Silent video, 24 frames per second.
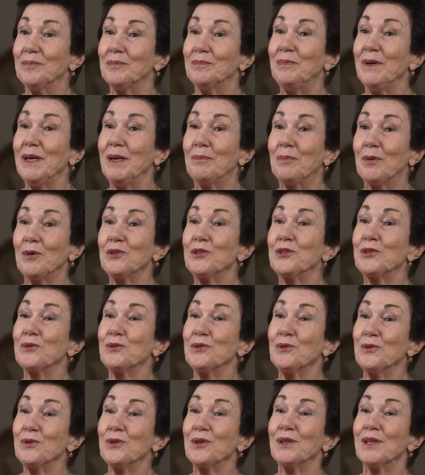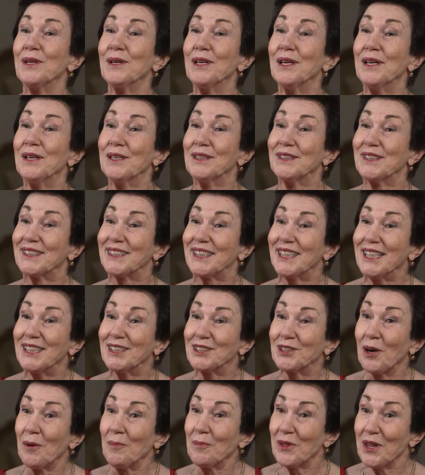people should see
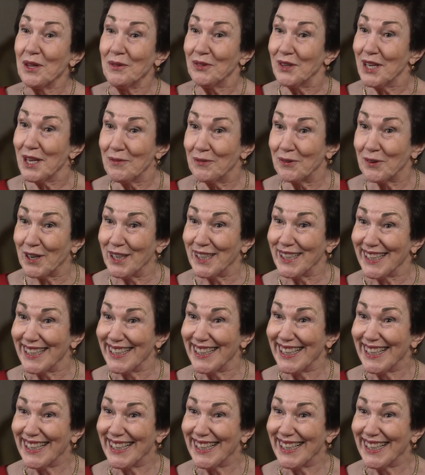something different,